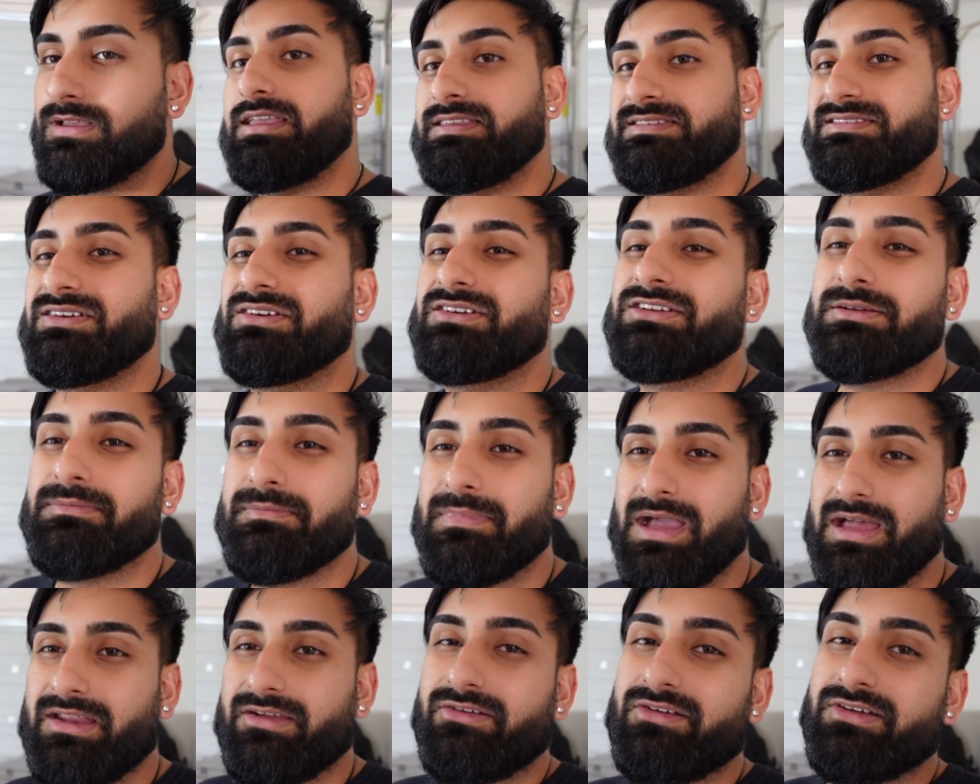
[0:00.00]
It's not gonna
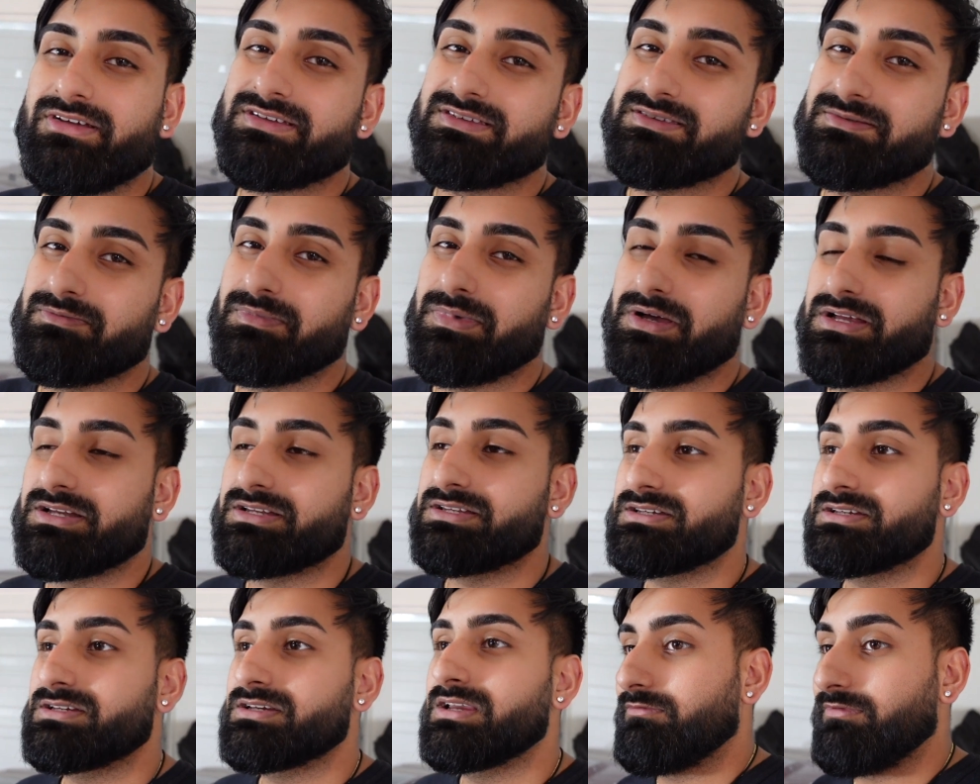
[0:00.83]
matter as
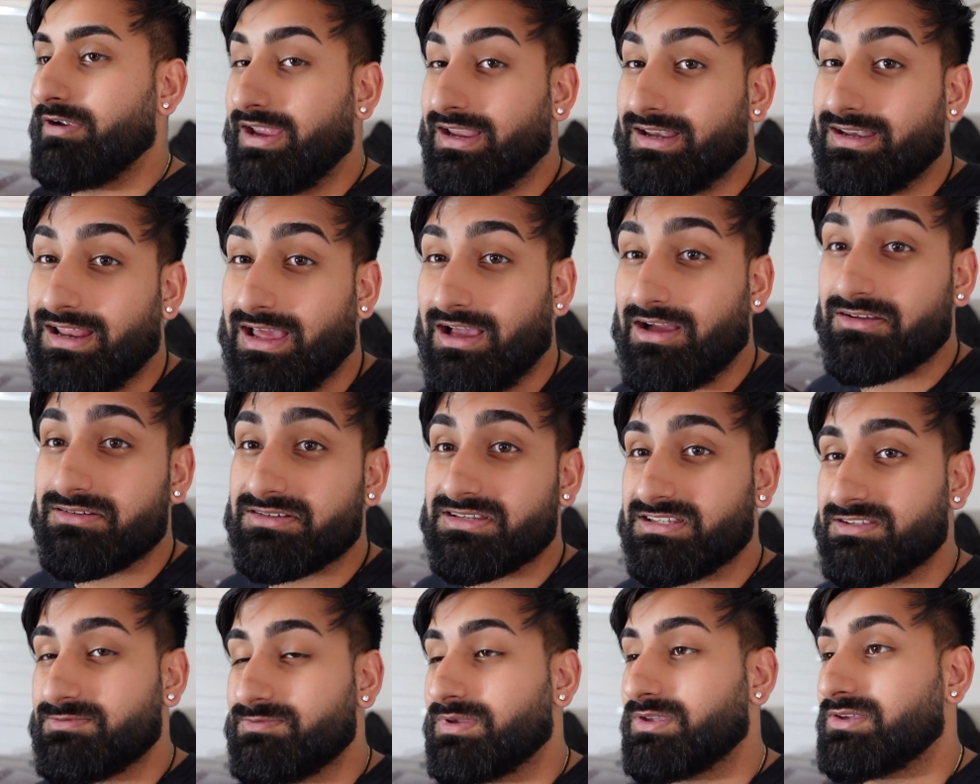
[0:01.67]
much right now
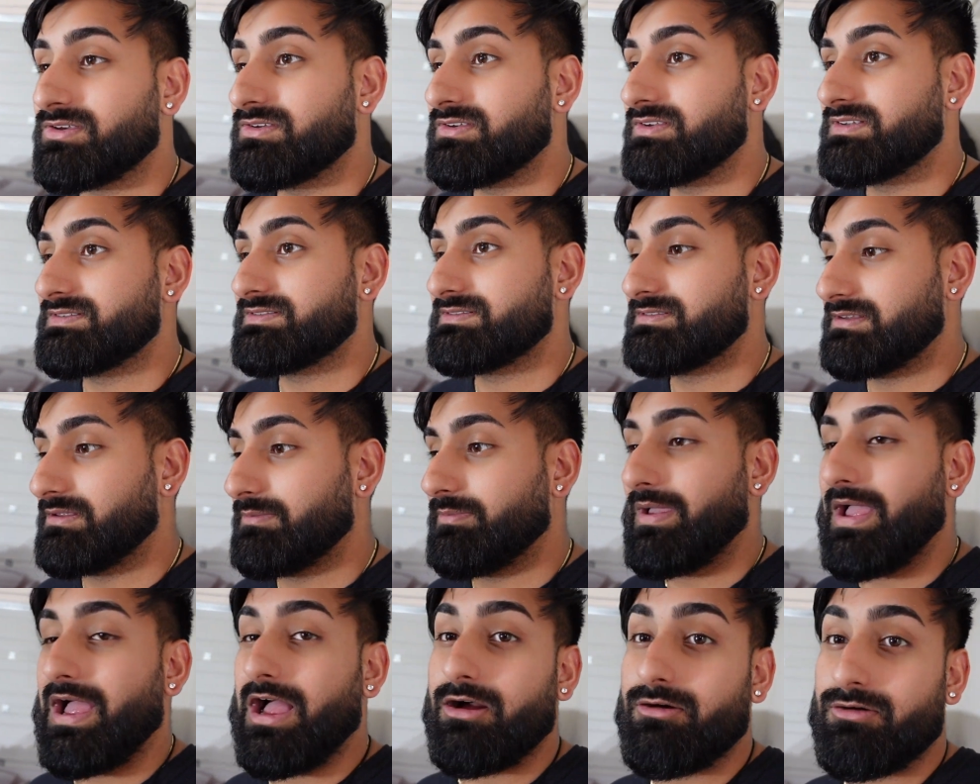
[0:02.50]
just because the
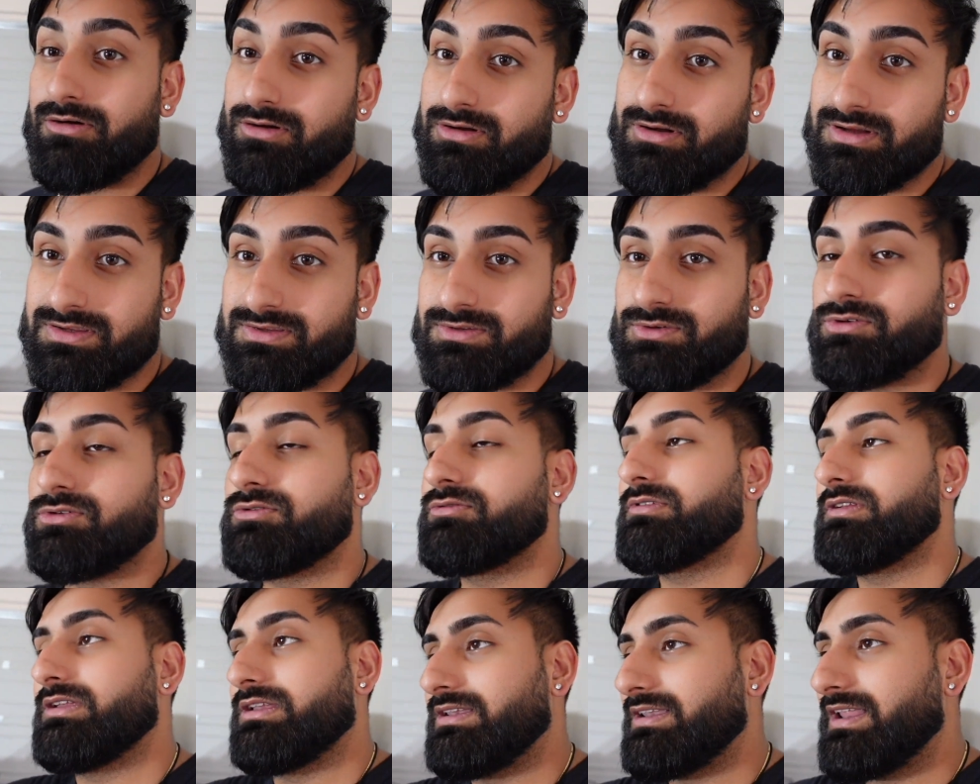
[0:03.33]
power is
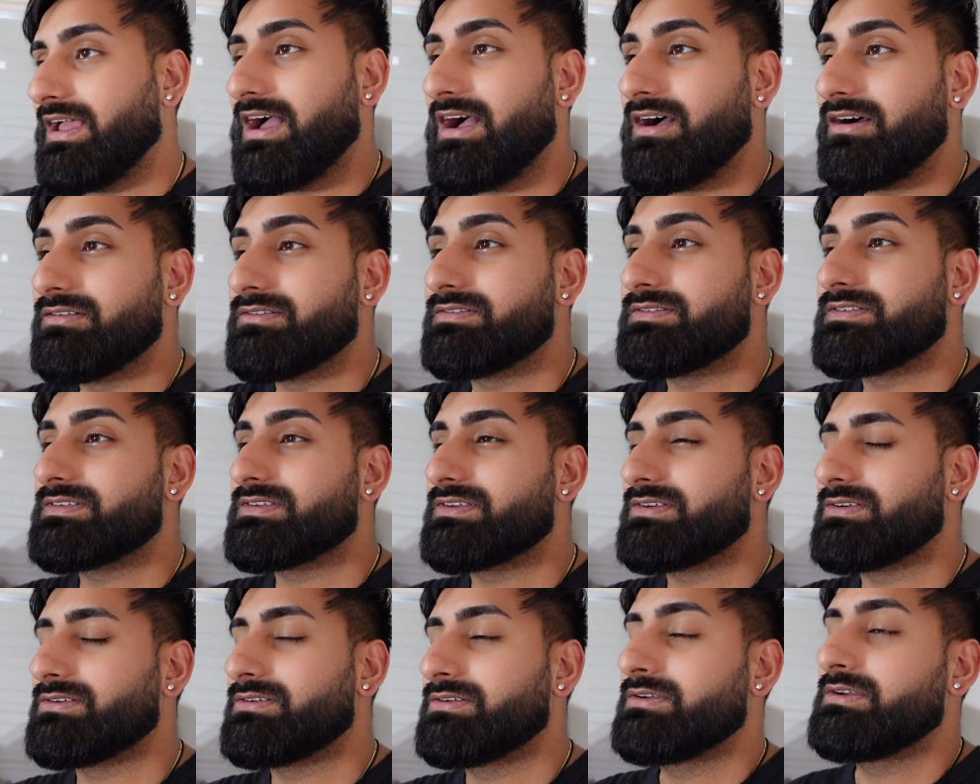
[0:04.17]
already down,
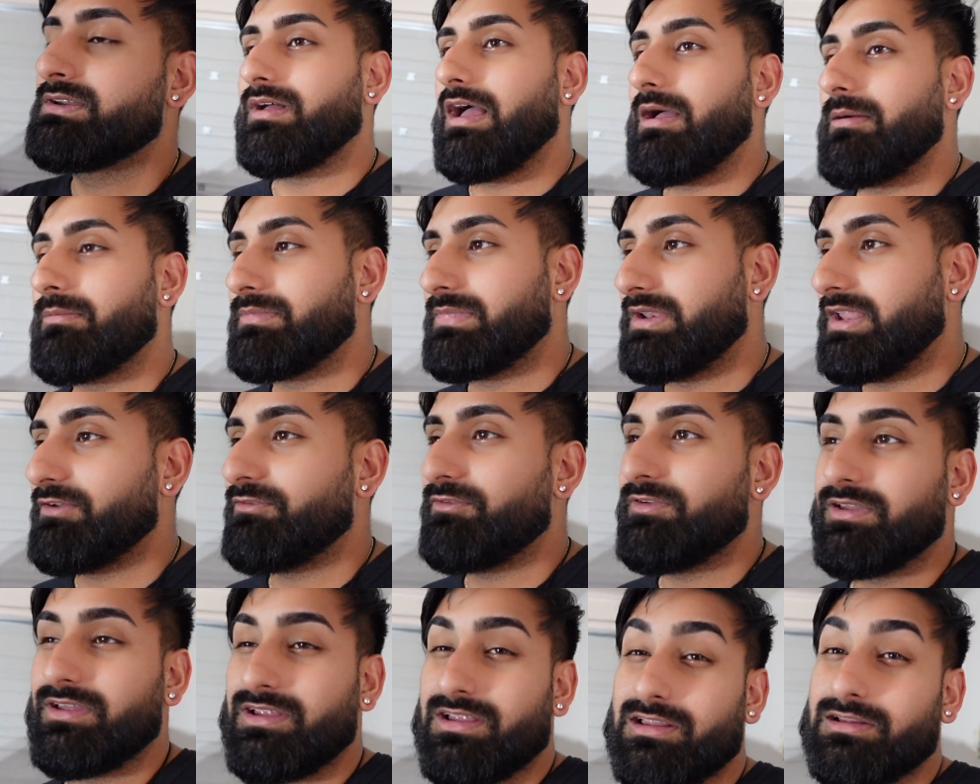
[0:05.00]
so I'm
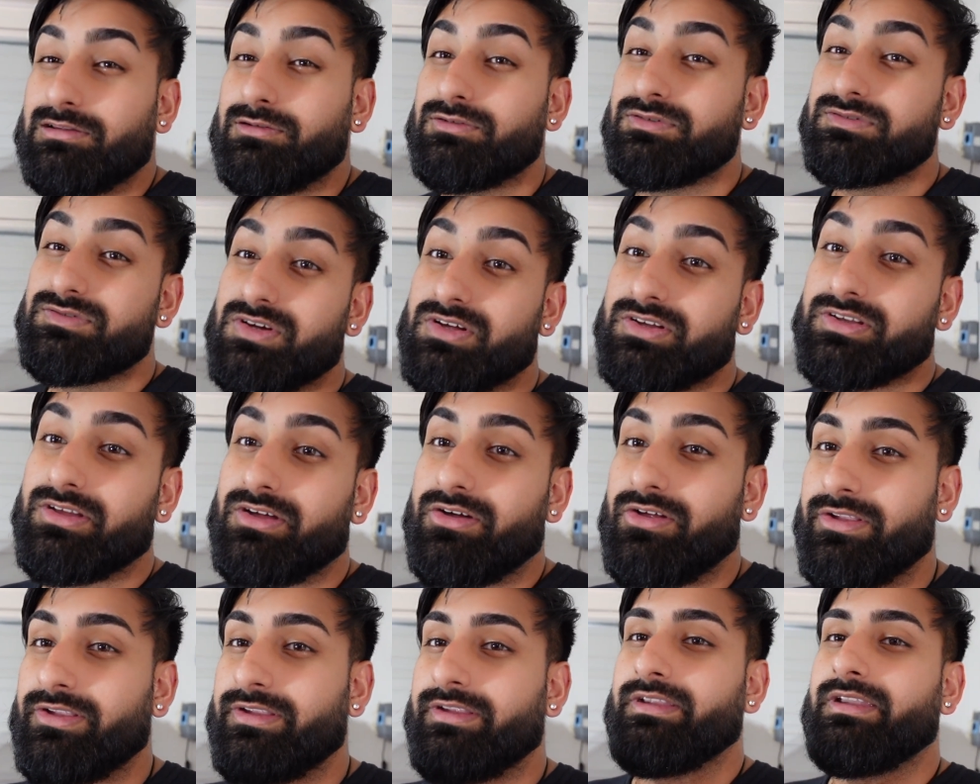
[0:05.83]
definitely gonna lose
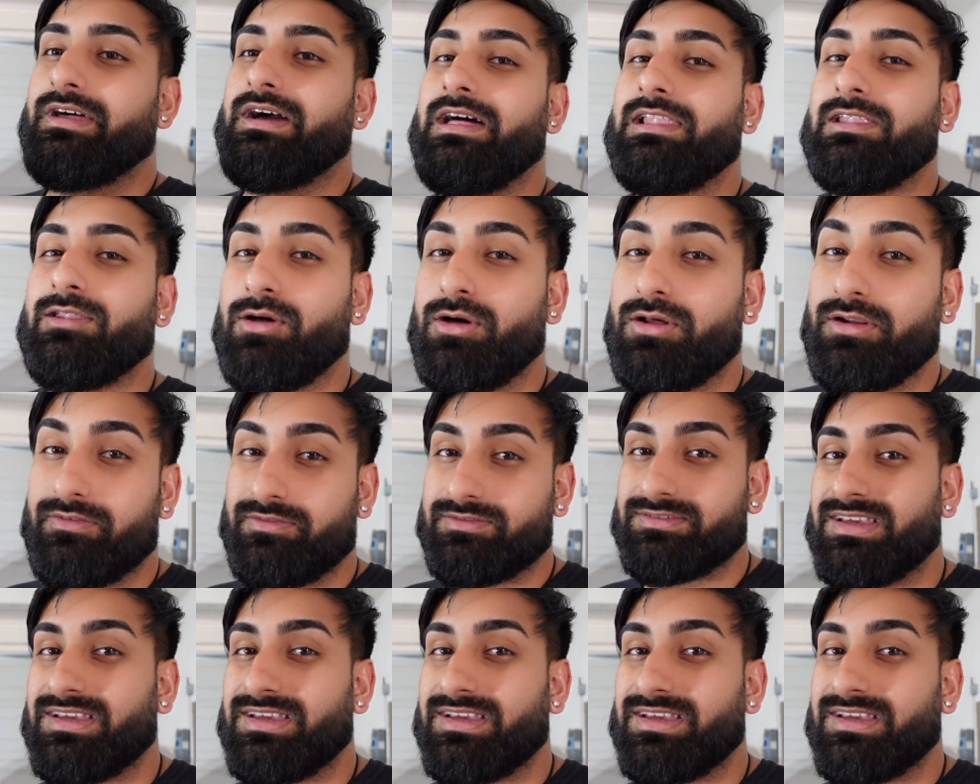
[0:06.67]
on a lot of